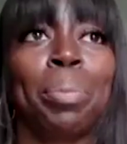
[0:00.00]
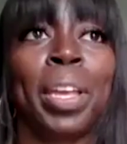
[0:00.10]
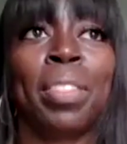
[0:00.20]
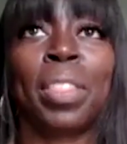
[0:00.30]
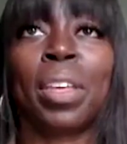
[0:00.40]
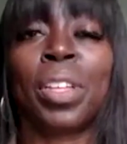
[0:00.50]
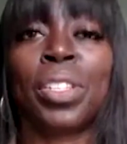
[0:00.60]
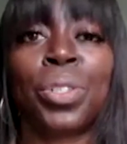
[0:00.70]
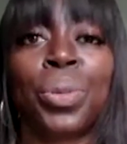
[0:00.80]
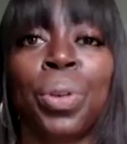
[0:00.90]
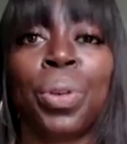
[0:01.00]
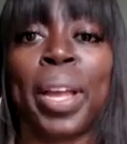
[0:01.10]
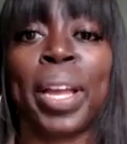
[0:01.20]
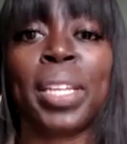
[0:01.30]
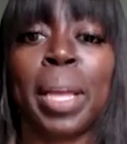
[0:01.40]
being the
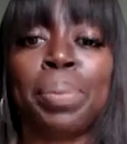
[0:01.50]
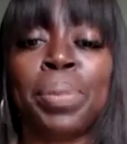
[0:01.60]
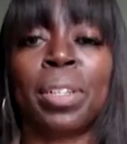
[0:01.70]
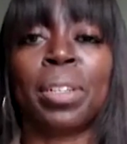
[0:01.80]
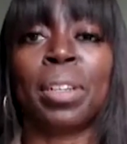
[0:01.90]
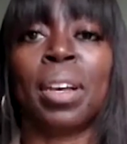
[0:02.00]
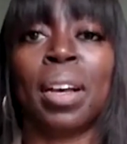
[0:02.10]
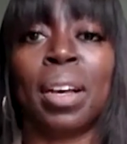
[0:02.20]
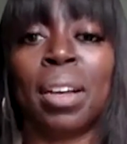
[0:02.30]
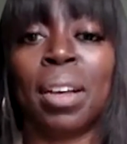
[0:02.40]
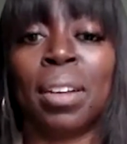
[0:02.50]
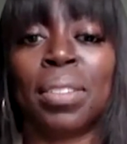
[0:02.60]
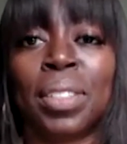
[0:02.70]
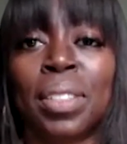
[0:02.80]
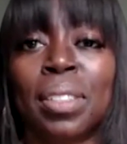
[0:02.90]
pseudo exception
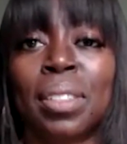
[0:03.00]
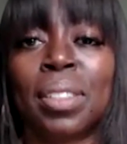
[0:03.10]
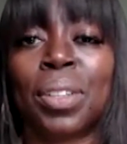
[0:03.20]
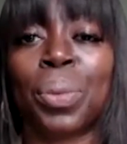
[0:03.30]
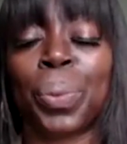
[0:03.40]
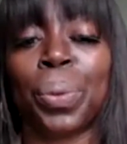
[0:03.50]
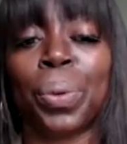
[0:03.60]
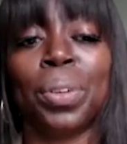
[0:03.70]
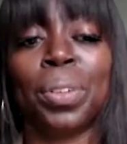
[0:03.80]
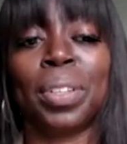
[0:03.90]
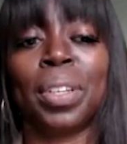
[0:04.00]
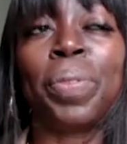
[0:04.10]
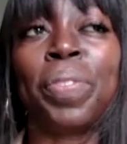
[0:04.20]
to the rule.